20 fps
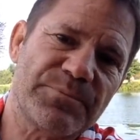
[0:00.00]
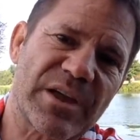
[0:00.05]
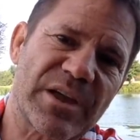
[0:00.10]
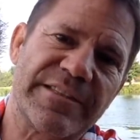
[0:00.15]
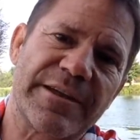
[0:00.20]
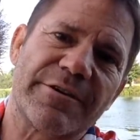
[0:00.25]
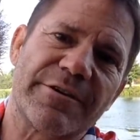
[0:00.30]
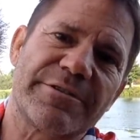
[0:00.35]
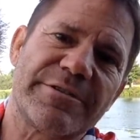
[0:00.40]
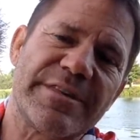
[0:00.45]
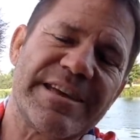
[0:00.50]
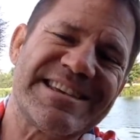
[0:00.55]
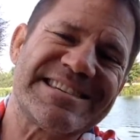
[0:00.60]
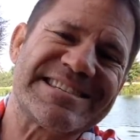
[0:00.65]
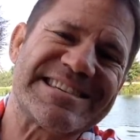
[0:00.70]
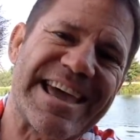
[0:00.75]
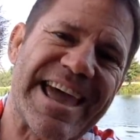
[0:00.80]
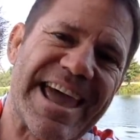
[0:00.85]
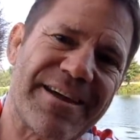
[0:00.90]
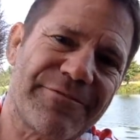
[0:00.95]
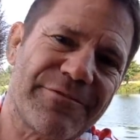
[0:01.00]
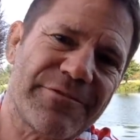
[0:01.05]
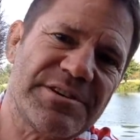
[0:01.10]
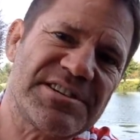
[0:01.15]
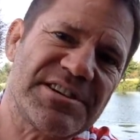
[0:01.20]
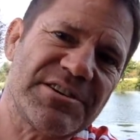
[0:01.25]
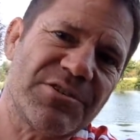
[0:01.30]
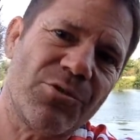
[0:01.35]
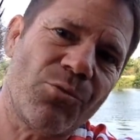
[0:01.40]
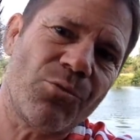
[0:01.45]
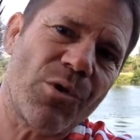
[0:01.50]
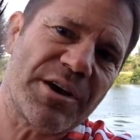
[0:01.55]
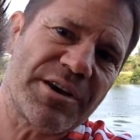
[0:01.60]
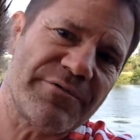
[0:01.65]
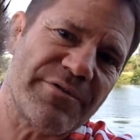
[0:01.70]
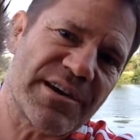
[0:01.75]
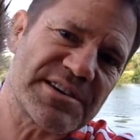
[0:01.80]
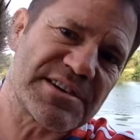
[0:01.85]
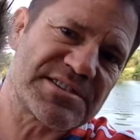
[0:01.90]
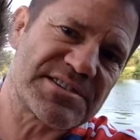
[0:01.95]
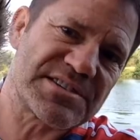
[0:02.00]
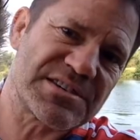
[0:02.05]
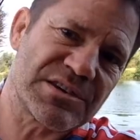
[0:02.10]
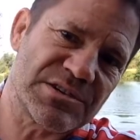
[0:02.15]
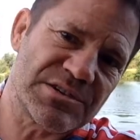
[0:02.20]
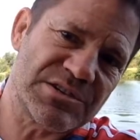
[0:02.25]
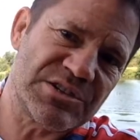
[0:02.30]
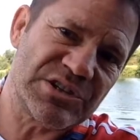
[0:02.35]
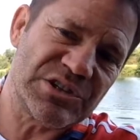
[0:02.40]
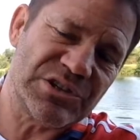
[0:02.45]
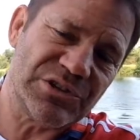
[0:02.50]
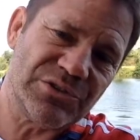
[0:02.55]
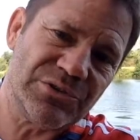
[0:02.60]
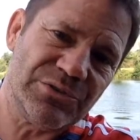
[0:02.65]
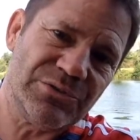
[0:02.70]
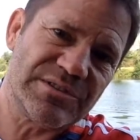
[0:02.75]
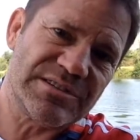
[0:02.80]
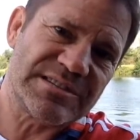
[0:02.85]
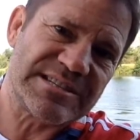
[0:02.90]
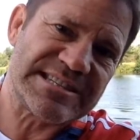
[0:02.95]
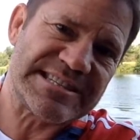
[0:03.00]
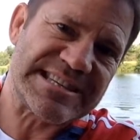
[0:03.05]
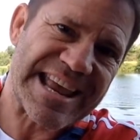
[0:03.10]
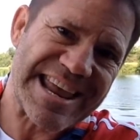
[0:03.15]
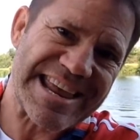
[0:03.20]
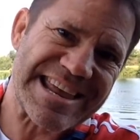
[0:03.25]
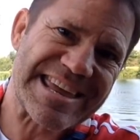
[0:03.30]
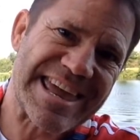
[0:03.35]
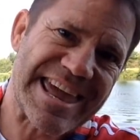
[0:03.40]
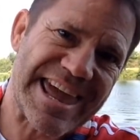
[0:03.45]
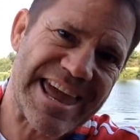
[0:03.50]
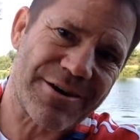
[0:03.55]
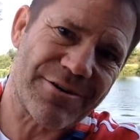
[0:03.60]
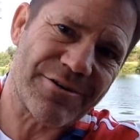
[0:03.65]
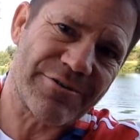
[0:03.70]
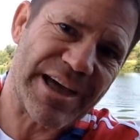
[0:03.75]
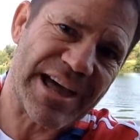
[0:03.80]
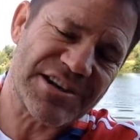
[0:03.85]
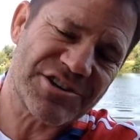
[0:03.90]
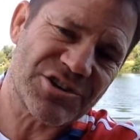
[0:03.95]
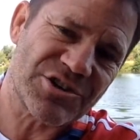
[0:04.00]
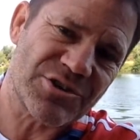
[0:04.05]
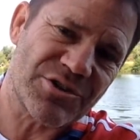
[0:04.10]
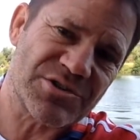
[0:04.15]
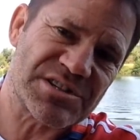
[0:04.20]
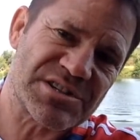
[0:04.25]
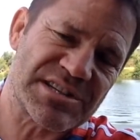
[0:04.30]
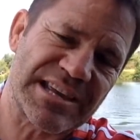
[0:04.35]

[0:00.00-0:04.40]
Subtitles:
And there are things that every single one of us can do to take care of hedgehogs,